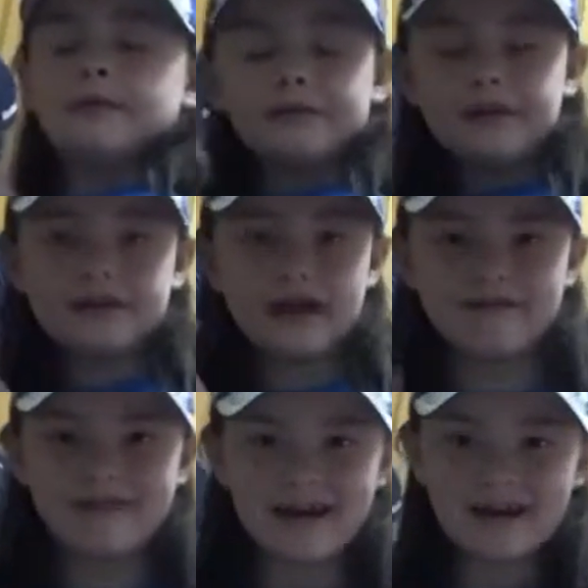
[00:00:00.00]
This hat
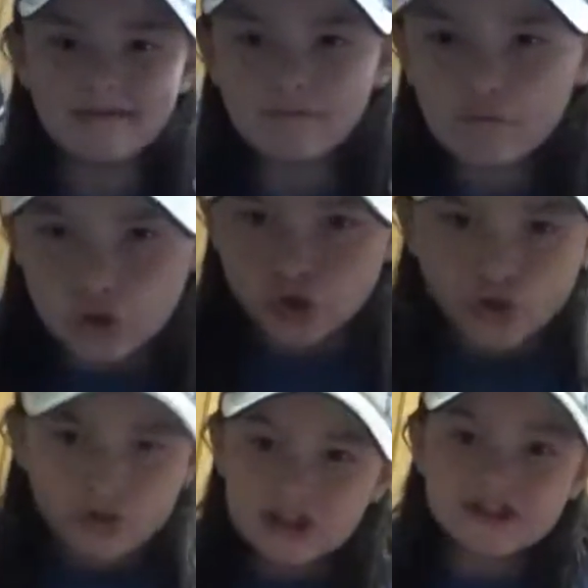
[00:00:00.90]
I've had for
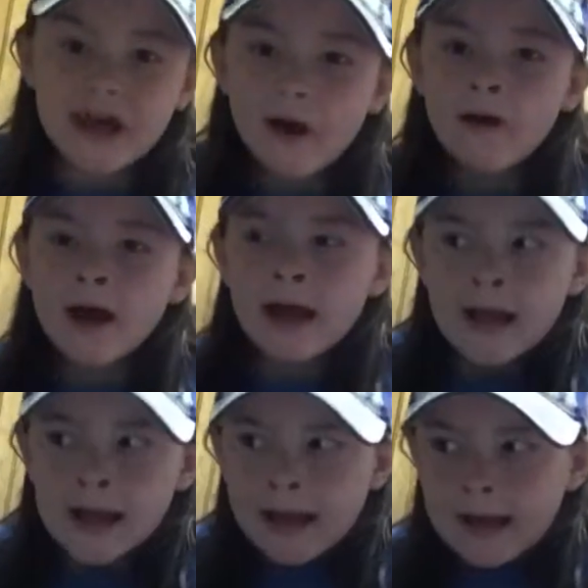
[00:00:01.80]
two years now.
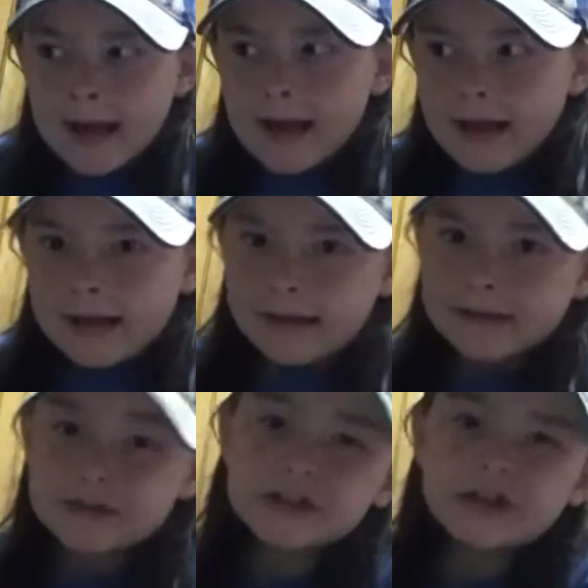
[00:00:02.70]

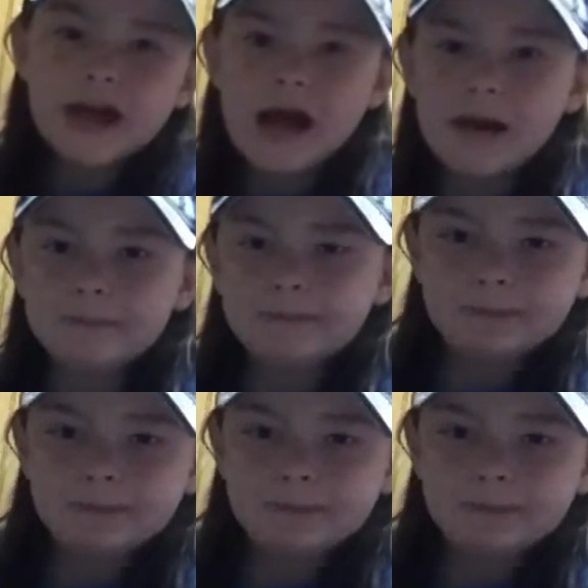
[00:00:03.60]
It's a good hat.